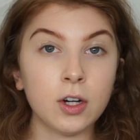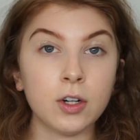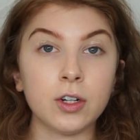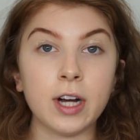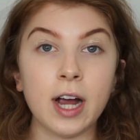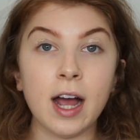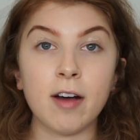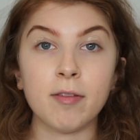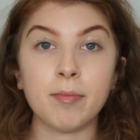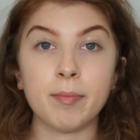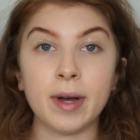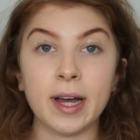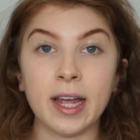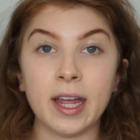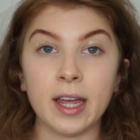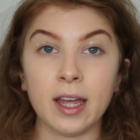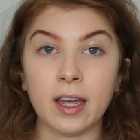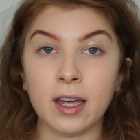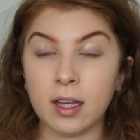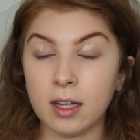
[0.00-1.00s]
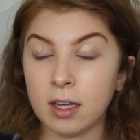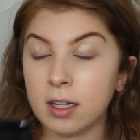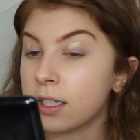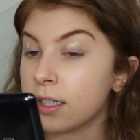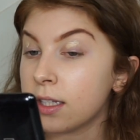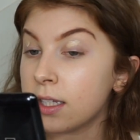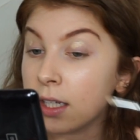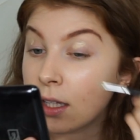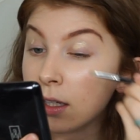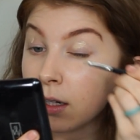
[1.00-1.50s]
grab my
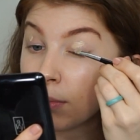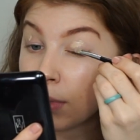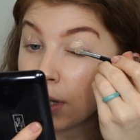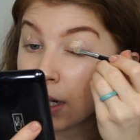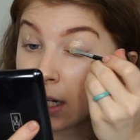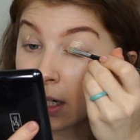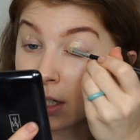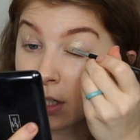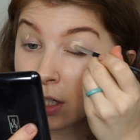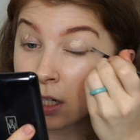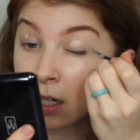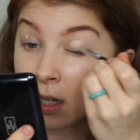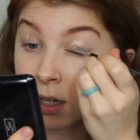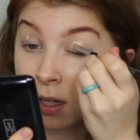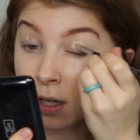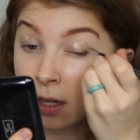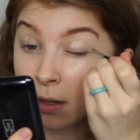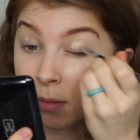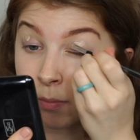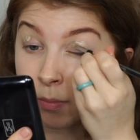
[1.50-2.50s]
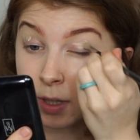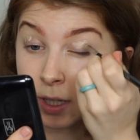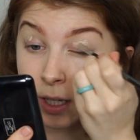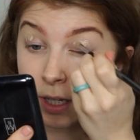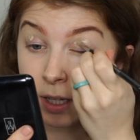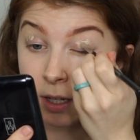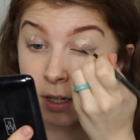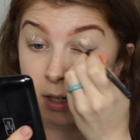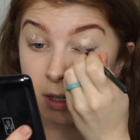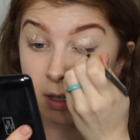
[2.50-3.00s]
concealer brush and
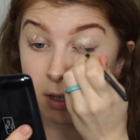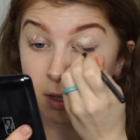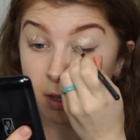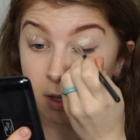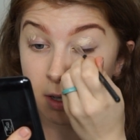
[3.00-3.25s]
blend.